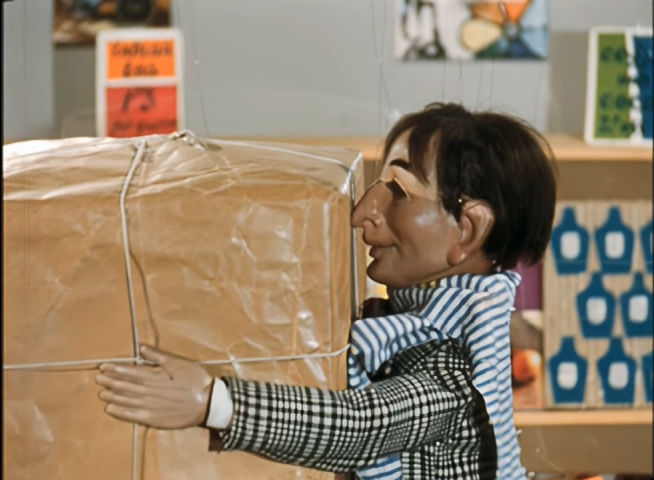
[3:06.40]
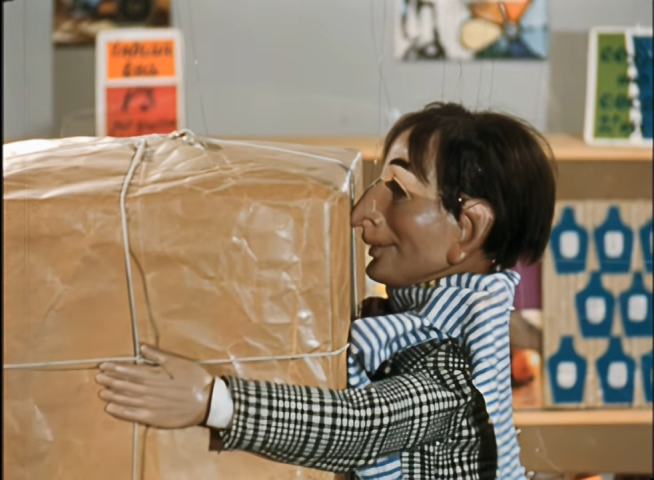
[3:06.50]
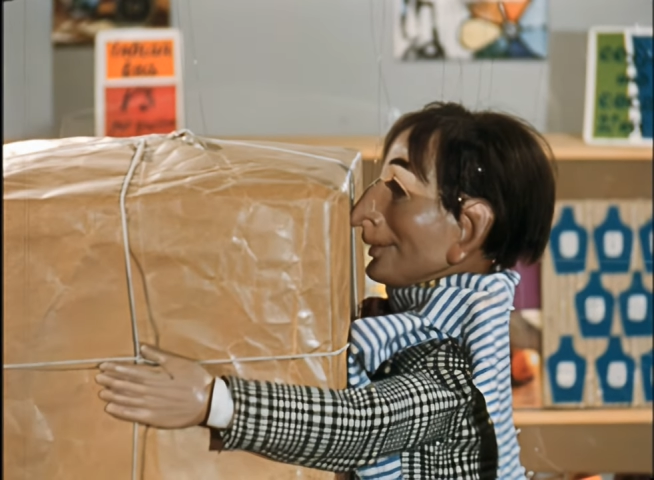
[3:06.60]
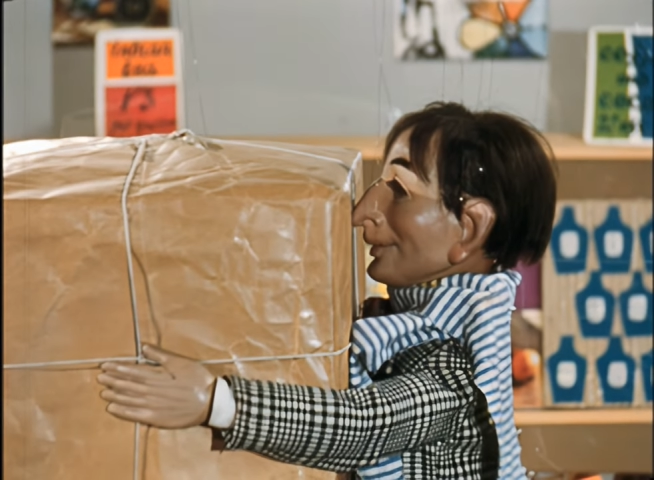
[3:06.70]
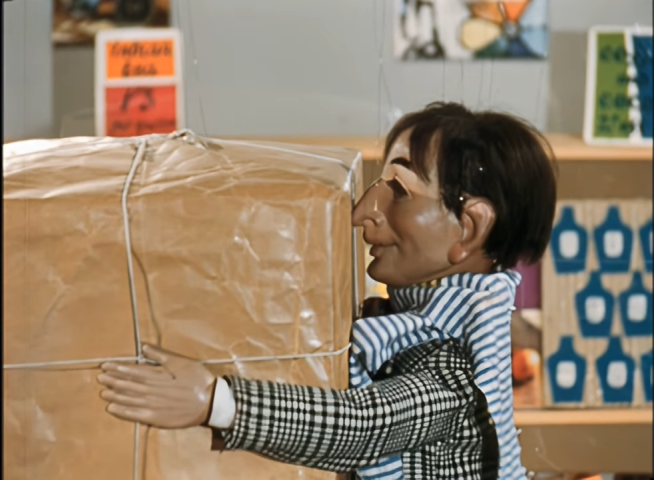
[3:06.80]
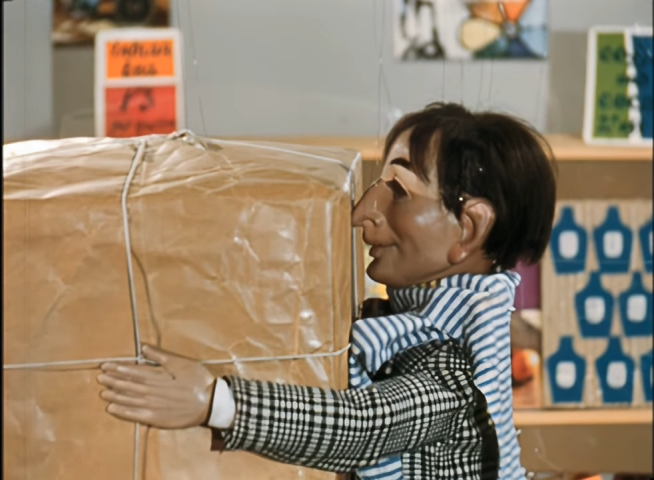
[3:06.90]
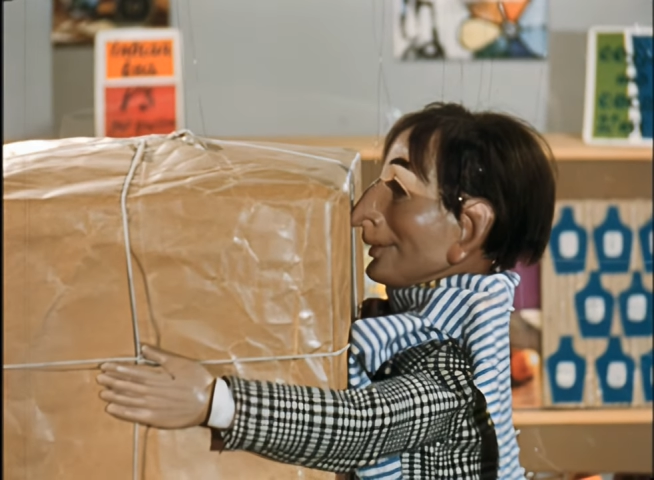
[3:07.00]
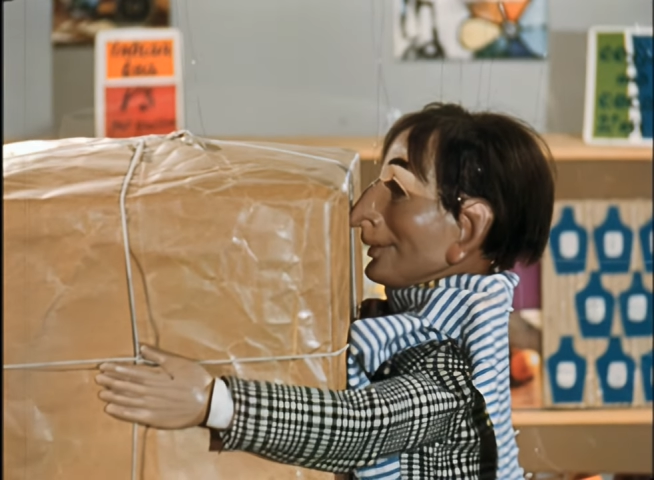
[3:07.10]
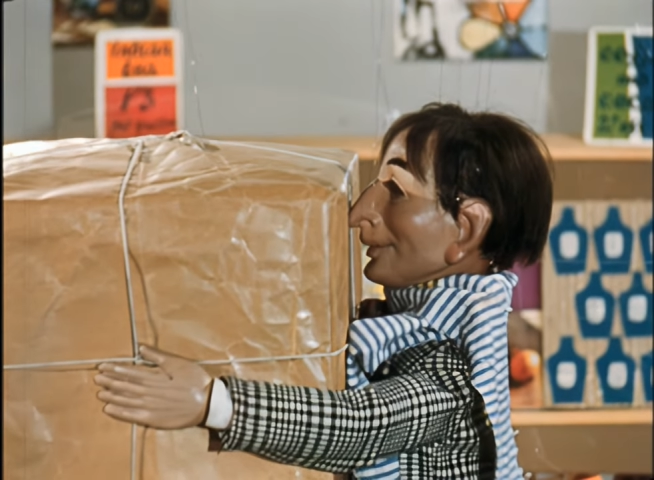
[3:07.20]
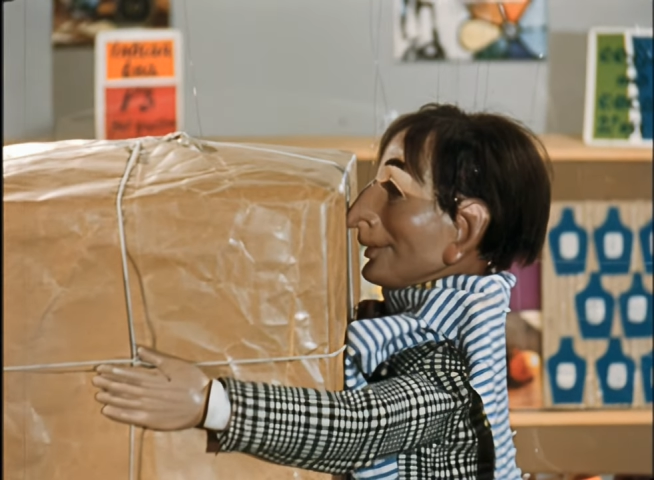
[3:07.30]
Of
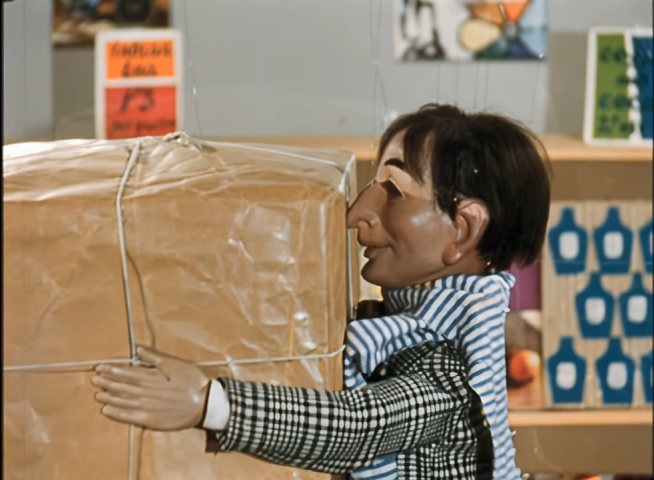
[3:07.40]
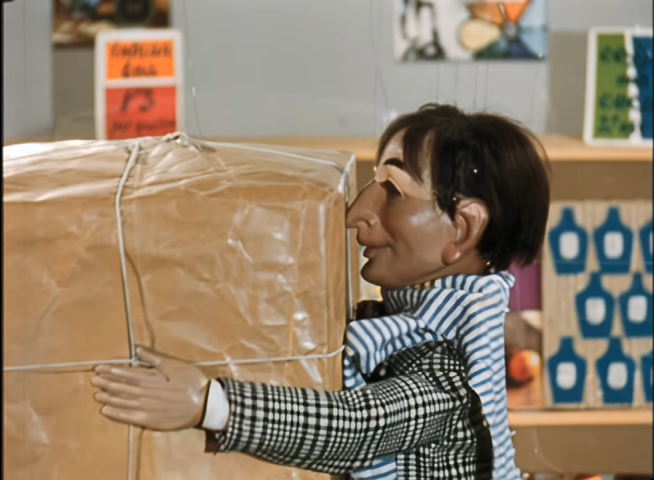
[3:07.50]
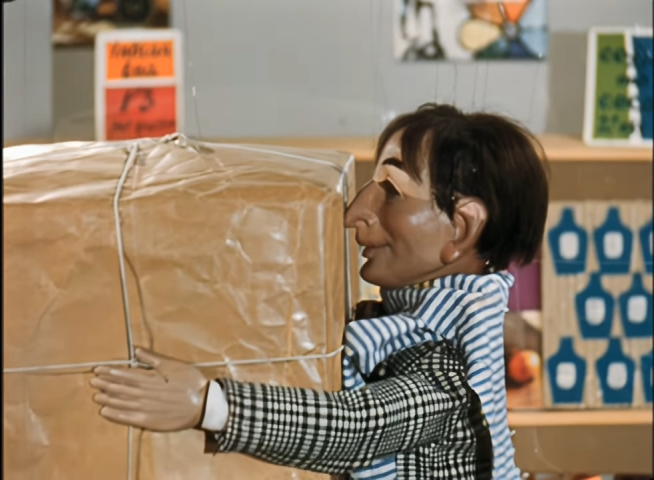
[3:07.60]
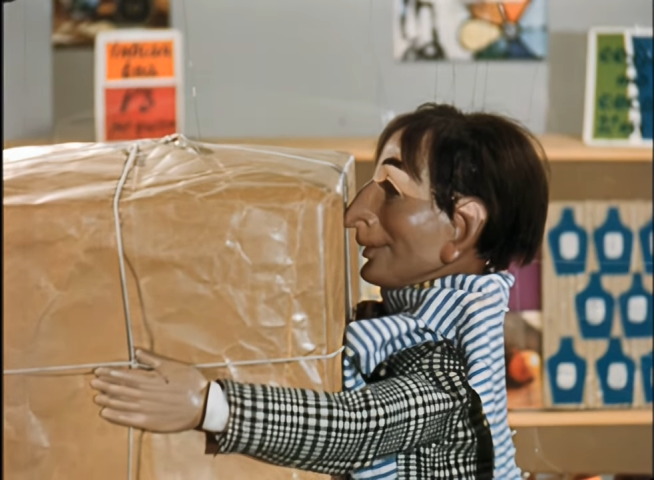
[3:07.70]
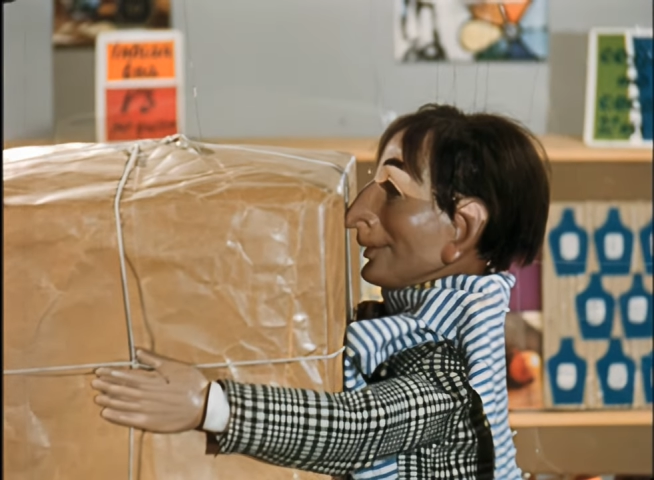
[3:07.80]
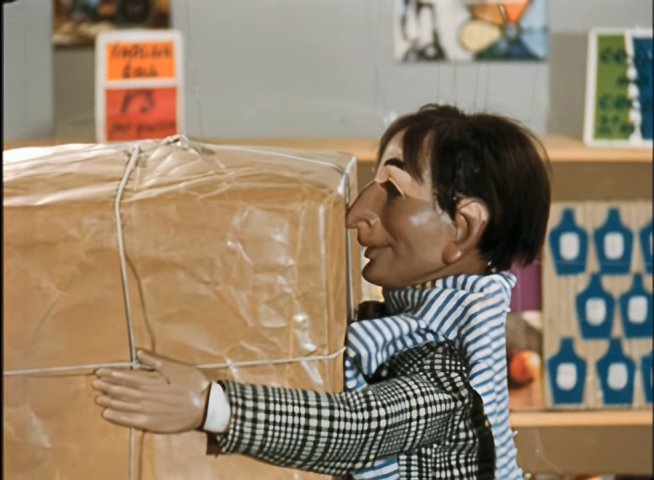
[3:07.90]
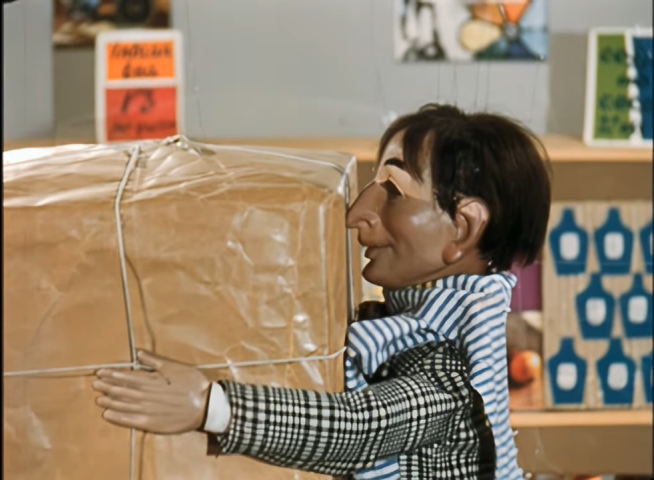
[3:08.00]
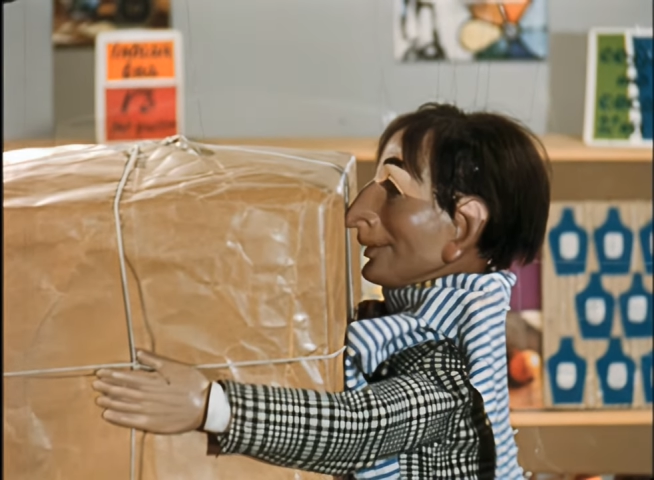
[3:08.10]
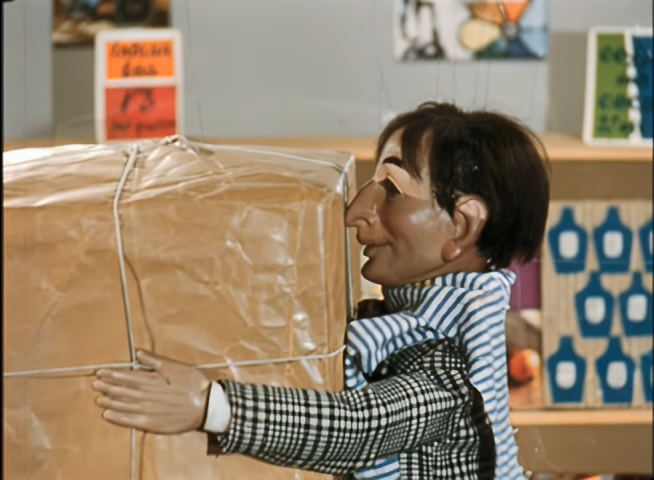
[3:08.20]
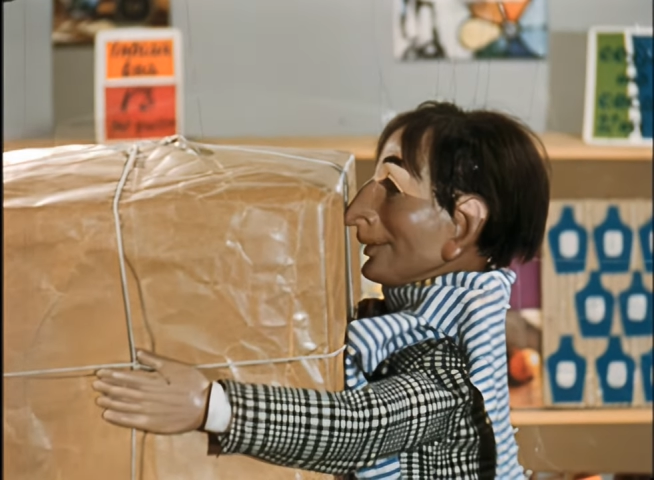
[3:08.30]
course I'm right.